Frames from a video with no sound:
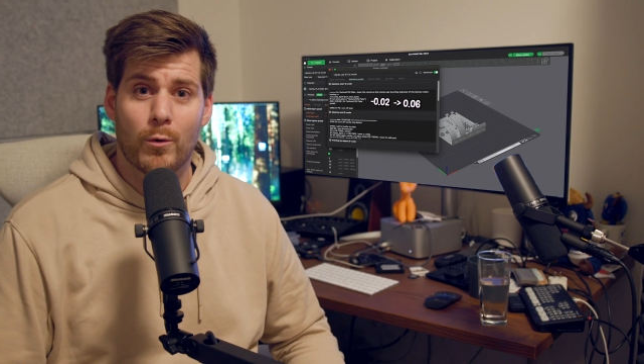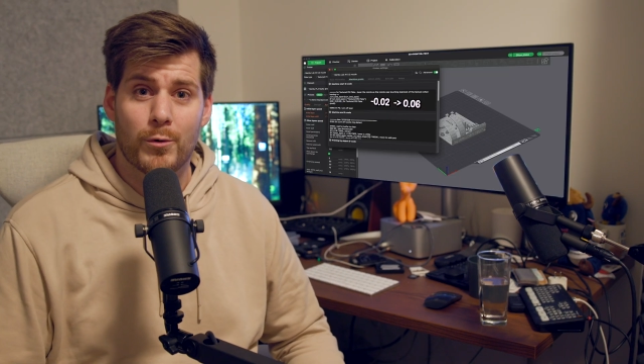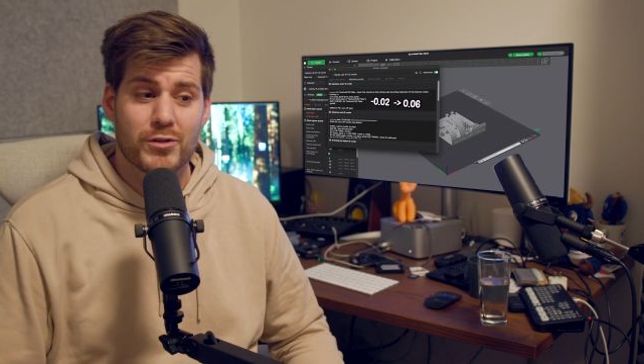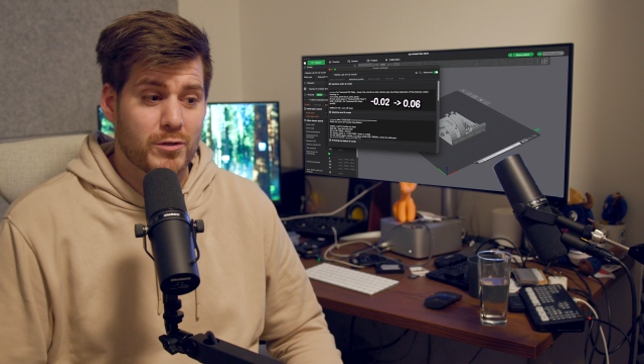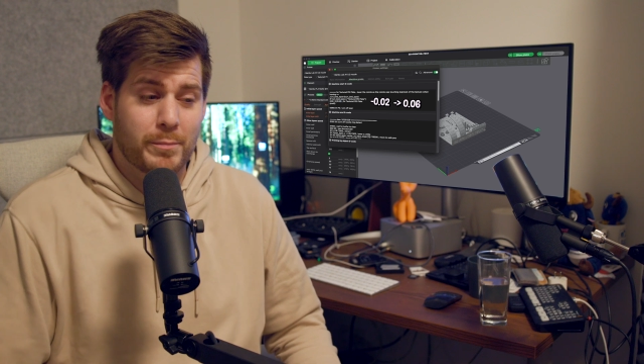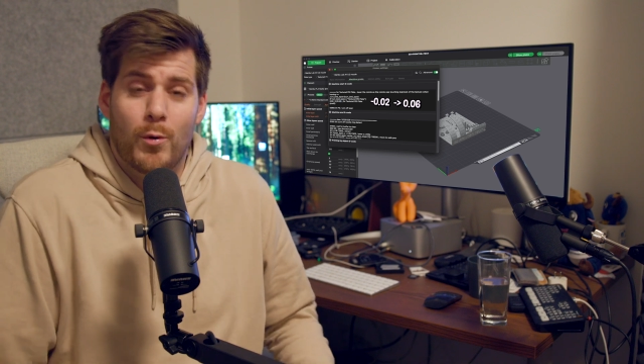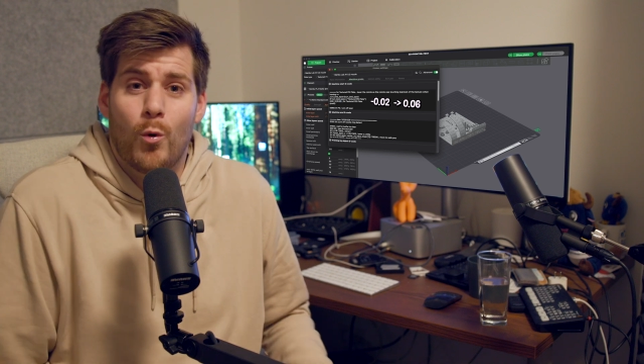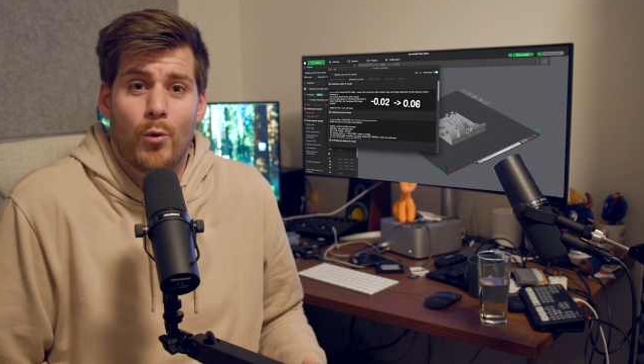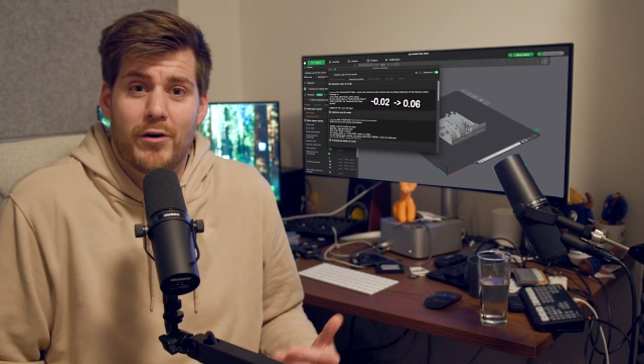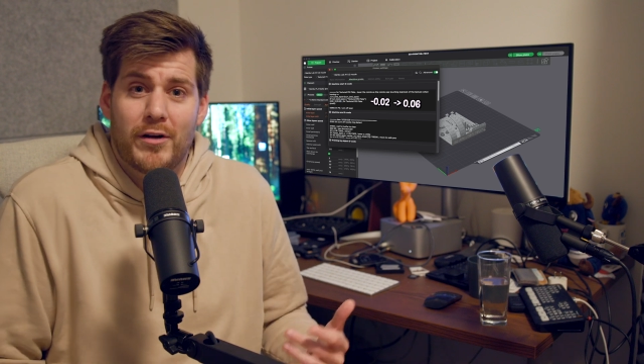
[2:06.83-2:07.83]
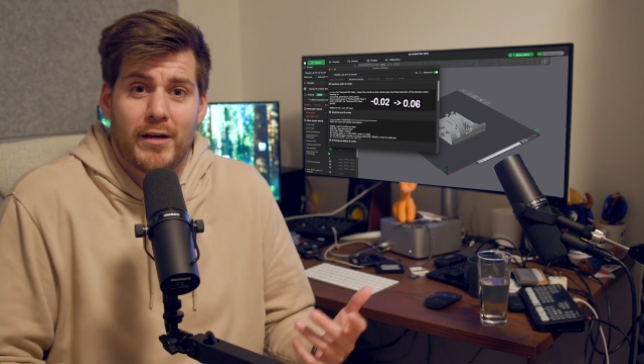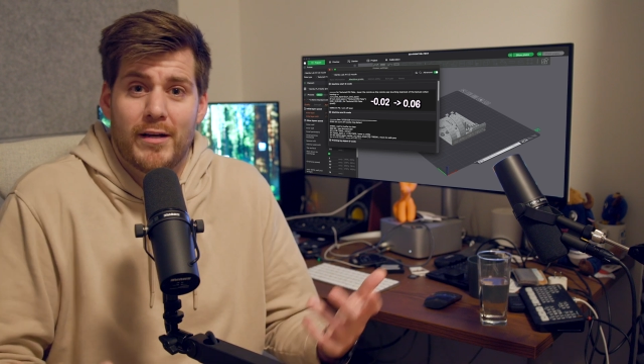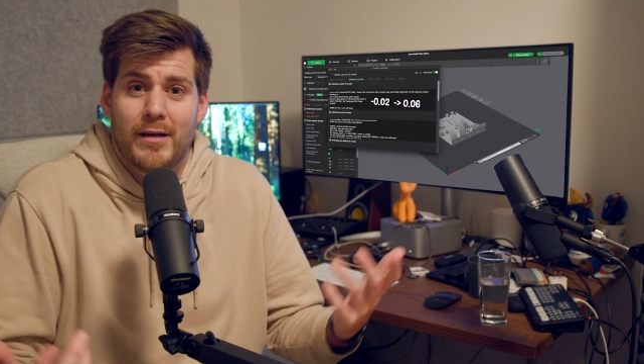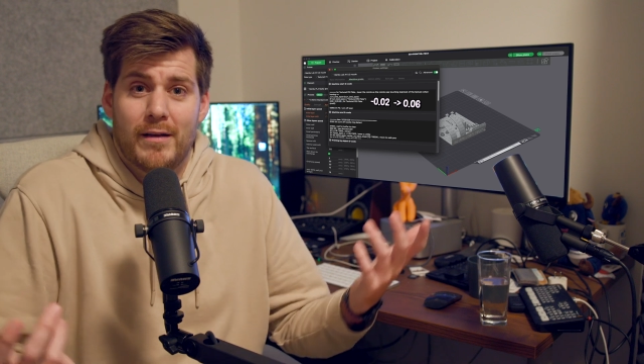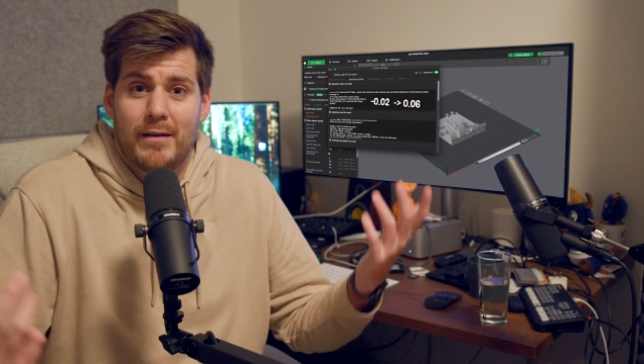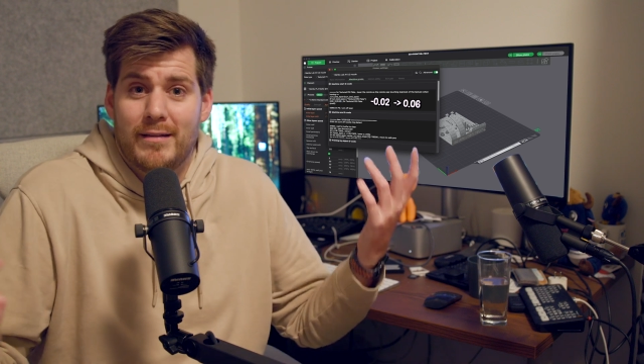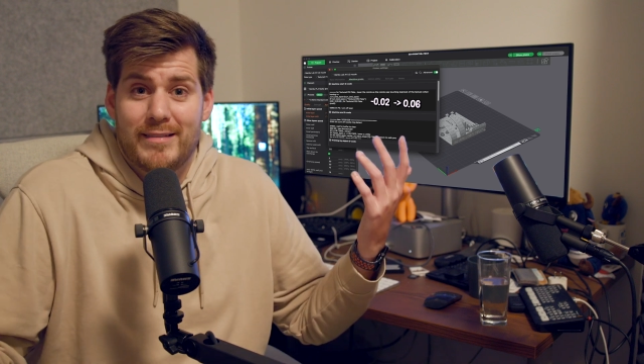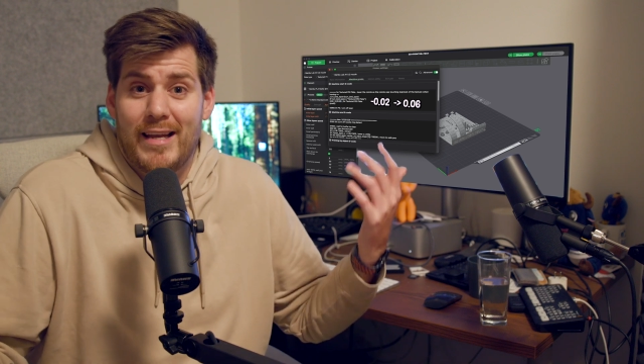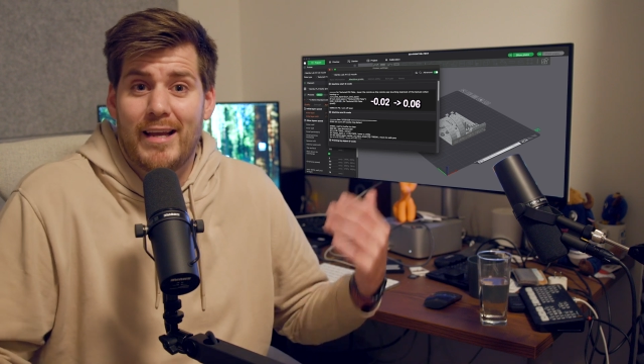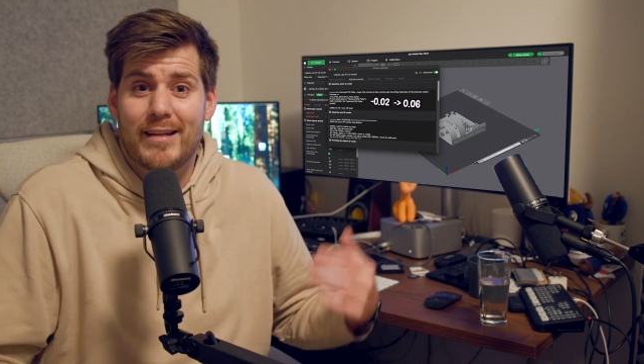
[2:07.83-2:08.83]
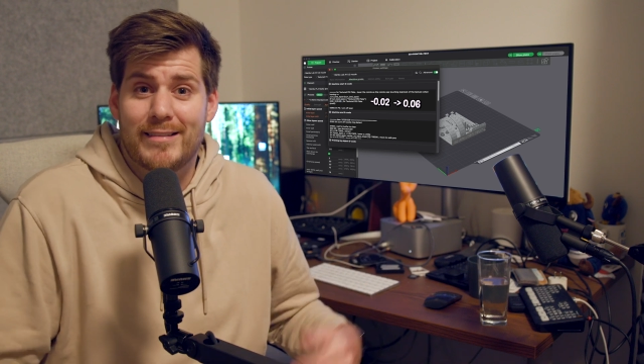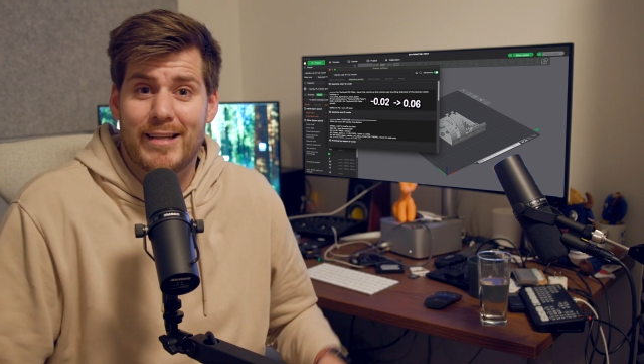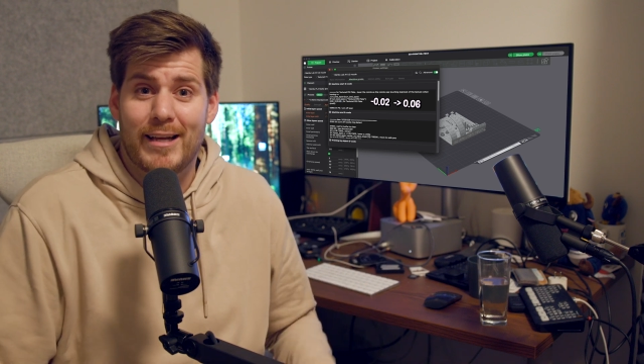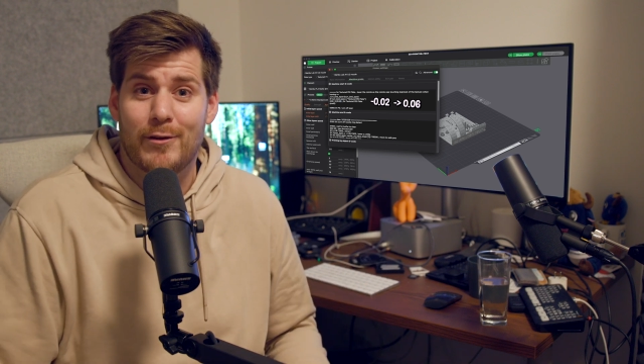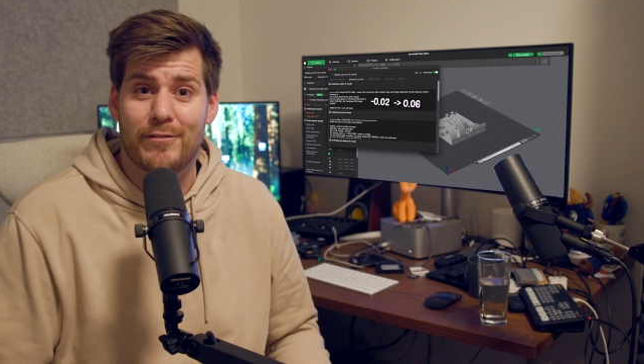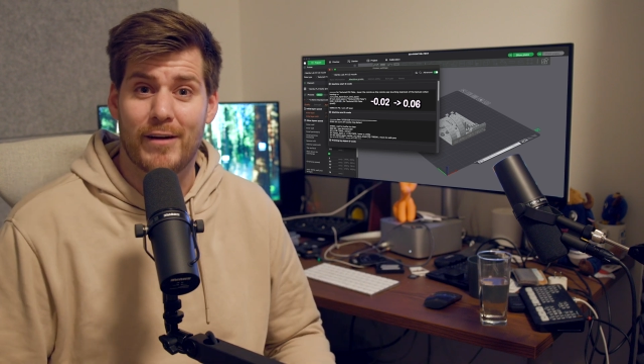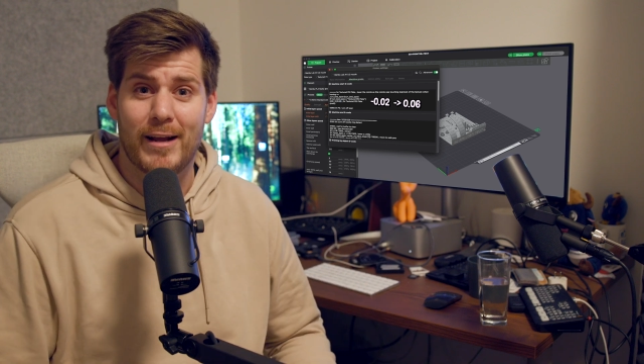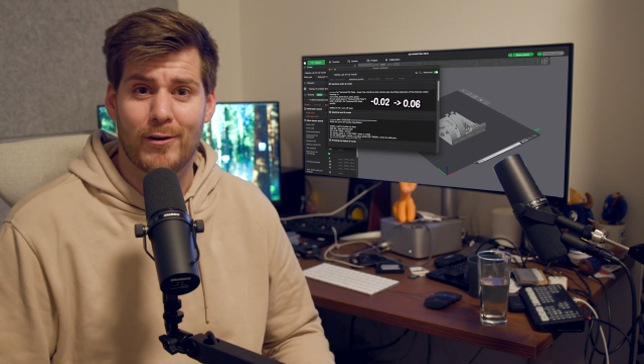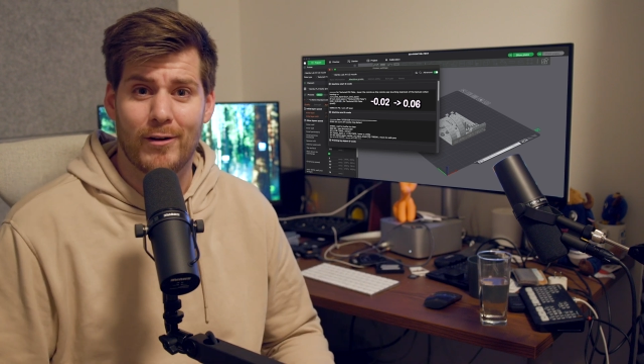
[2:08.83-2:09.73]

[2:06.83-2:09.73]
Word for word: or support uh, tickets that I could find